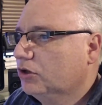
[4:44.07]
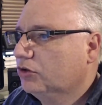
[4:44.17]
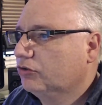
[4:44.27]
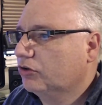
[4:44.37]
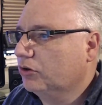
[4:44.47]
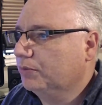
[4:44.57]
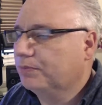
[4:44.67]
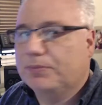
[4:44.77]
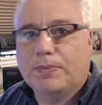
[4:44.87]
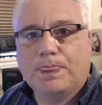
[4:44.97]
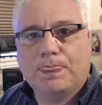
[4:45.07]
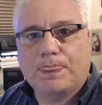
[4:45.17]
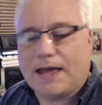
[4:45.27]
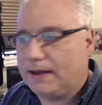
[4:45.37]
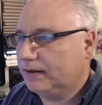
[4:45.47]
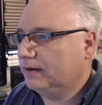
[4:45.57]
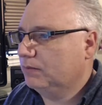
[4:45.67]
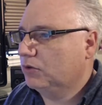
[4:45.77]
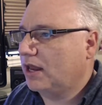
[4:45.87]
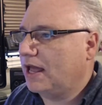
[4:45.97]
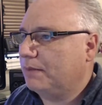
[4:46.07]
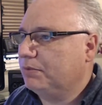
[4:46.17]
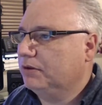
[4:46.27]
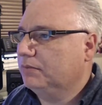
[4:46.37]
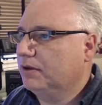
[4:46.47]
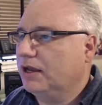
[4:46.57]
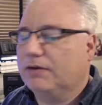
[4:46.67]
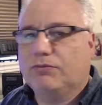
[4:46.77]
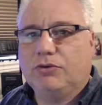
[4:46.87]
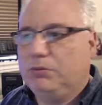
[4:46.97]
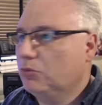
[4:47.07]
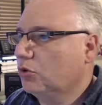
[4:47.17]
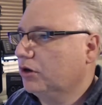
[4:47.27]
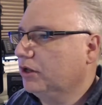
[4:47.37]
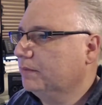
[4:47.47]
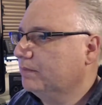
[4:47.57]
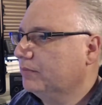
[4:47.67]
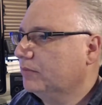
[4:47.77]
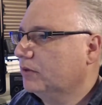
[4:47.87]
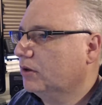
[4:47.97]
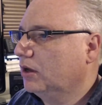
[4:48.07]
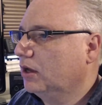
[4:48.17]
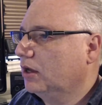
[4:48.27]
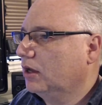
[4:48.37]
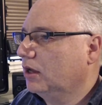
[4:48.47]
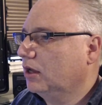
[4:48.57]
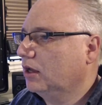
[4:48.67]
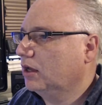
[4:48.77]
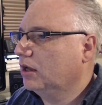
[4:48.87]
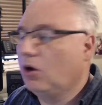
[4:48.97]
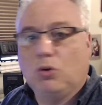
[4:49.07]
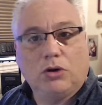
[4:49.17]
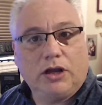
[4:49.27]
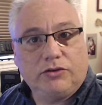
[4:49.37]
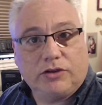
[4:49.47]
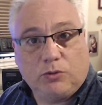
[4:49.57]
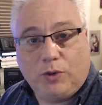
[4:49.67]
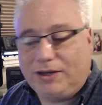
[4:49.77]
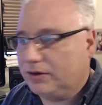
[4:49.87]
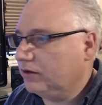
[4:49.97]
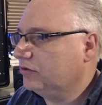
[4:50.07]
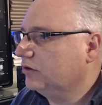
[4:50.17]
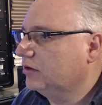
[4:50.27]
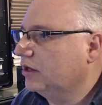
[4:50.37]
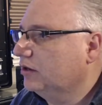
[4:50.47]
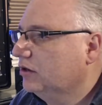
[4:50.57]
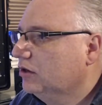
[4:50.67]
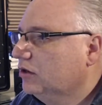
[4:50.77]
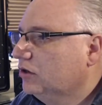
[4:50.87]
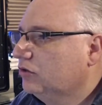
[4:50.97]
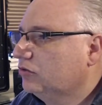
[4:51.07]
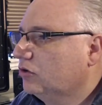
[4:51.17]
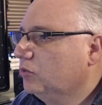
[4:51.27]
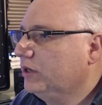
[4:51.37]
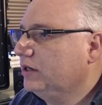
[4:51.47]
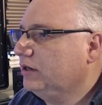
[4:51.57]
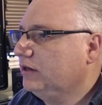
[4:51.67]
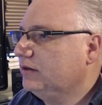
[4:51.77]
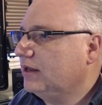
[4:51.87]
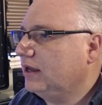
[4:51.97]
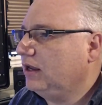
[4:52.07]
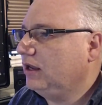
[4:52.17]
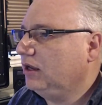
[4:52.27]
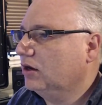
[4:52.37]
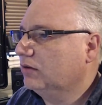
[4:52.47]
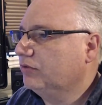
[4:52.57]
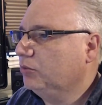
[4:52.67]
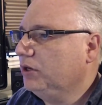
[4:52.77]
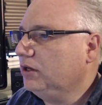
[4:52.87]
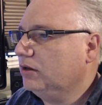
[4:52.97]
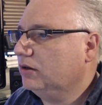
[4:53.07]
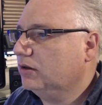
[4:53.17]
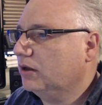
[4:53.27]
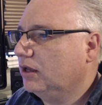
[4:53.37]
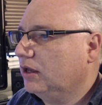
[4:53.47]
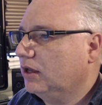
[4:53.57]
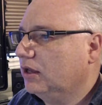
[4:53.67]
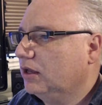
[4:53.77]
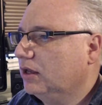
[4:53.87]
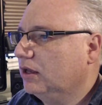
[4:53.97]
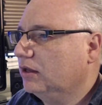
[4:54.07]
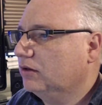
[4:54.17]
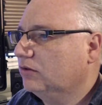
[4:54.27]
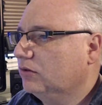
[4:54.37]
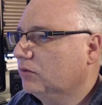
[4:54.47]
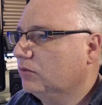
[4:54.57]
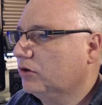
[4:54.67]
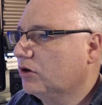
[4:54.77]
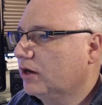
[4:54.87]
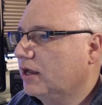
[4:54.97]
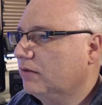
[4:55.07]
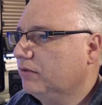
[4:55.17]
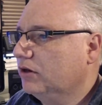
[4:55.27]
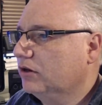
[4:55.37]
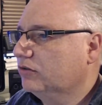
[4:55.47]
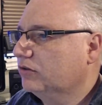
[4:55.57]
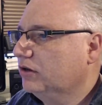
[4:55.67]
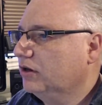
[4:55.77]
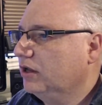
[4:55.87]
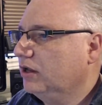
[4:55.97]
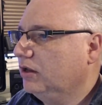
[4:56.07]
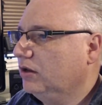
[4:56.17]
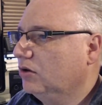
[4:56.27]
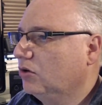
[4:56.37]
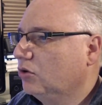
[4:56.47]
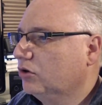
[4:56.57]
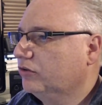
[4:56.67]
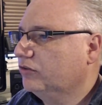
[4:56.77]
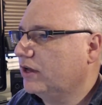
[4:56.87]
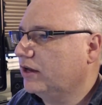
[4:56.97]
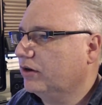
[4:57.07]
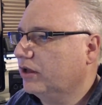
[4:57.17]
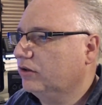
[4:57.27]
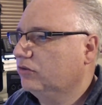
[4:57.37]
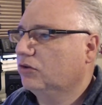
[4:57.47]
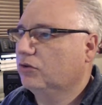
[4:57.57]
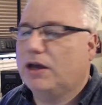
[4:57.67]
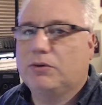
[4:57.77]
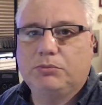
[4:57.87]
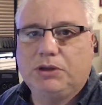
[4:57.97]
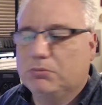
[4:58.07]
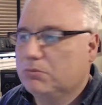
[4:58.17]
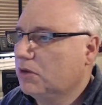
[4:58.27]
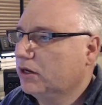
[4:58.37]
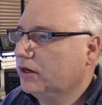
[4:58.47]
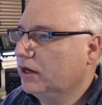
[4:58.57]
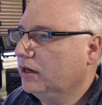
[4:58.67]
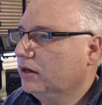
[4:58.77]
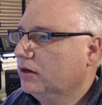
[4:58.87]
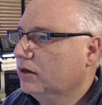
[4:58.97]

So that will happen every morning. I said weekdays, didn't I? So we need day of the week, and we're not having it on Sunday or Saturday. So that will be Monday